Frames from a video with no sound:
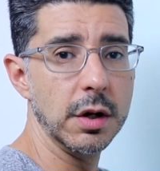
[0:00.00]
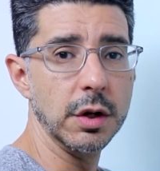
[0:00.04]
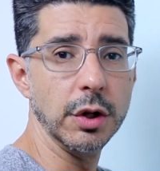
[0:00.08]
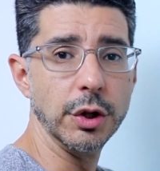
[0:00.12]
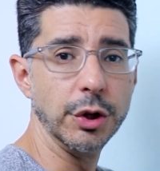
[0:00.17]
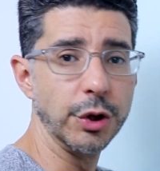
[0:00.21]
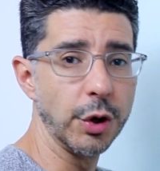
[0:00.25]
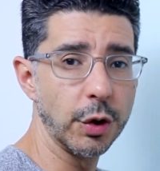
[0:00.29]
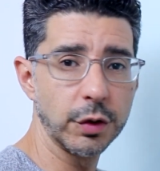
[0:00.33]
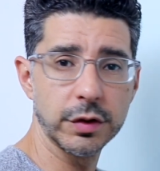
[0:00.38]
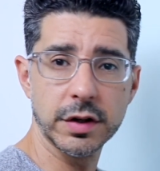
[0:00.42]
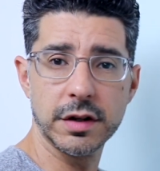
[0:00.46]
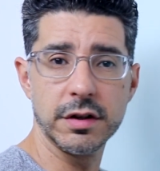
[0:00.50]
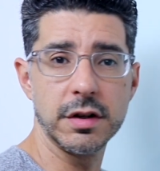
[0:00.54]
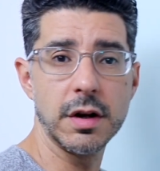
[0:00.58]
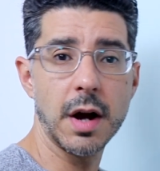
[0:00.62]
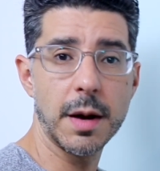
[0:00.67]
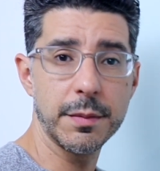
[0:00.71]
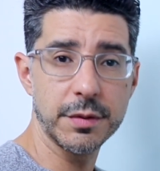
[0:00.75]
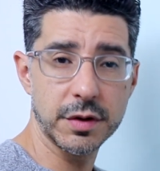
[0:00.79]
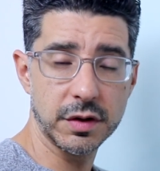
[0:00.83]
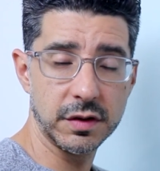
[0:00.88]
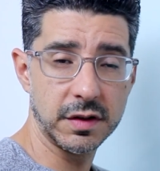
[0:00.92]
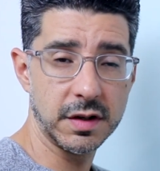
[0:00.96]
Those are the
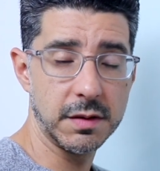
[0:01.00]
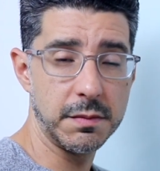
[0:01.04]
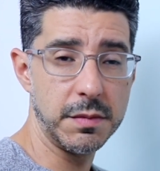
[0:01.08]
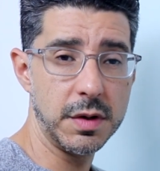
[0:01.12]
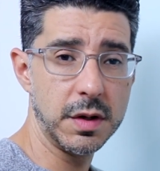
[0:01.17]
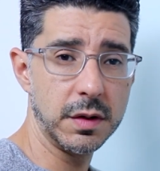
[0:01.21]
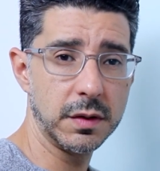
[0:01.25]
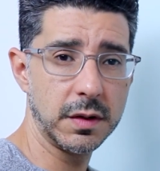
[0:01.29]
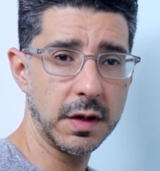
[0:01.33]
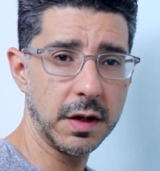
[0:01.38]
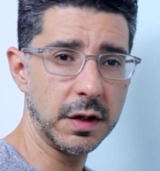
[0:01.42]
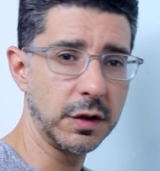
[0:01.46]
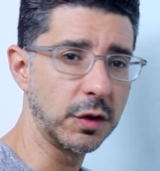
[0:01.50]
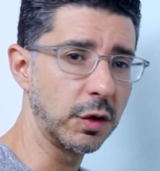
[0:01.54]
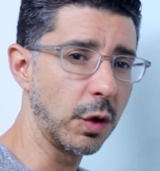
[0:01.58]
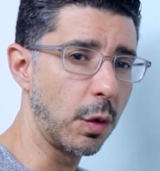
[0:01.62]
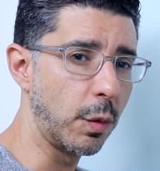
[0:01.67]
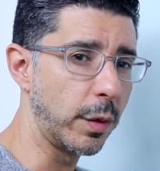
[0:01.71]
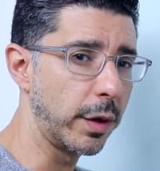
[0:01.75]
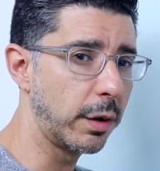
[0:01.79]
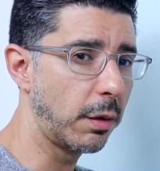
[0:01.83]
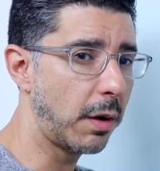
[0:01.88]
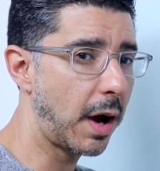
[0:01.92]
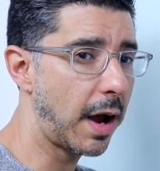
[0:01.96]
options in music, so
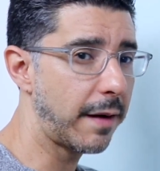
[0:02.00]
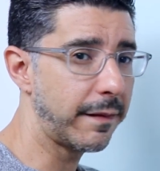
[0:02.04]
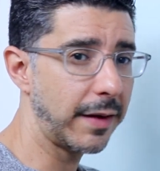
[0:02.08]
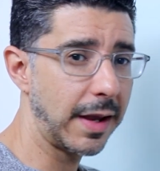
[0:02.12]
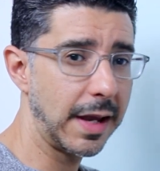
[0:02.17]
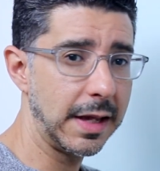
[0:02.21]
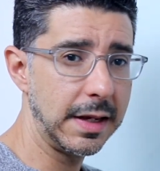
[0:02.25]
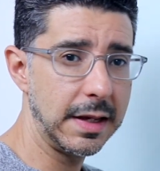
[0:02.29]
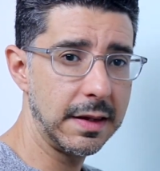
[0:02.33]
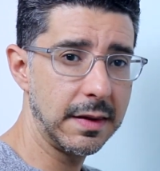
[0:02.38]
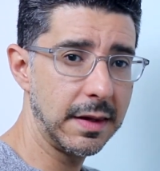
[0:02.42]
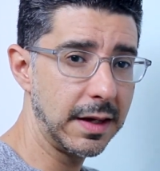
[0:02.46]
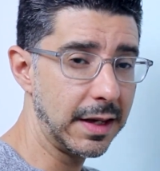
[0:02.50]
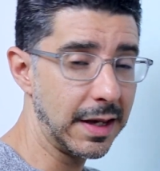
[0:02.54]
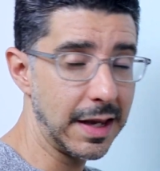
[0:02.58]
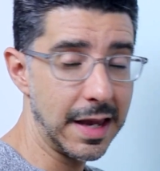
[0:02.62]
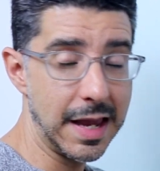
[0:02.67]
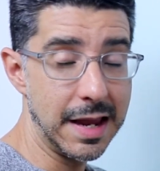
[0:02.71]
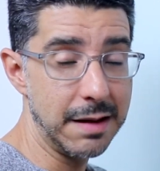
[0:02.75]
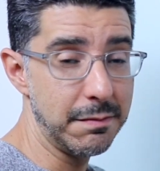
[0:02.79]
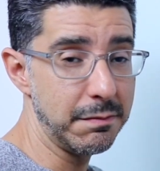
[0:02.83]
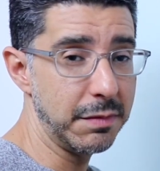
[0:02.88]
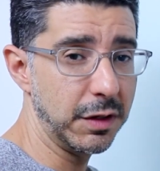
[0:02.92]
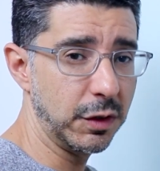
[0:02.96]
we don't have anything
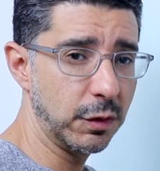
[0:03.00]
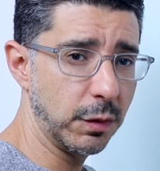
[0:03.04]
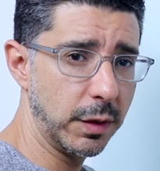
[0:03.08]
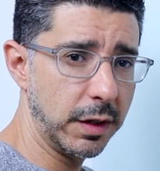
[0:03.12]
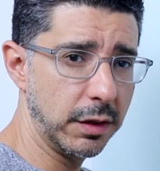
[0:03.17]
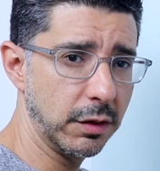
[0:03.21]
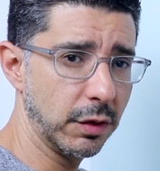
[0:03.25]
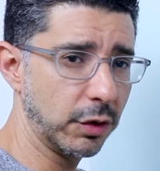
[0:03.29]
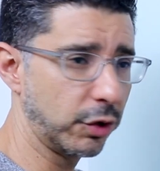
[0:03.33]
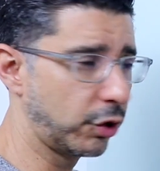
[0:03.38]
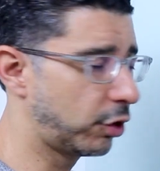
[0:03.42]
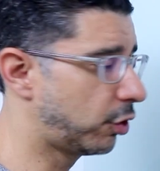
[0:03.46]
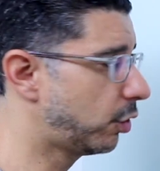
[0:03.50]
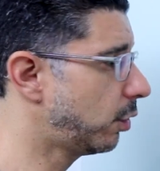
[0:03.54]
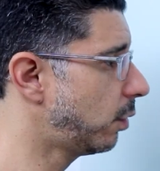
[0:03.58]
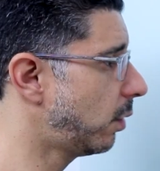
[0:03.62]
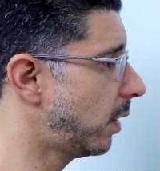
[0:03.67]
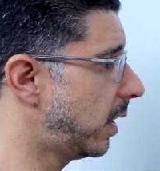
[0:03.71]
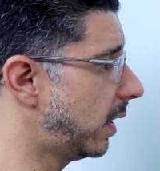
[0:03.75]
in between those two.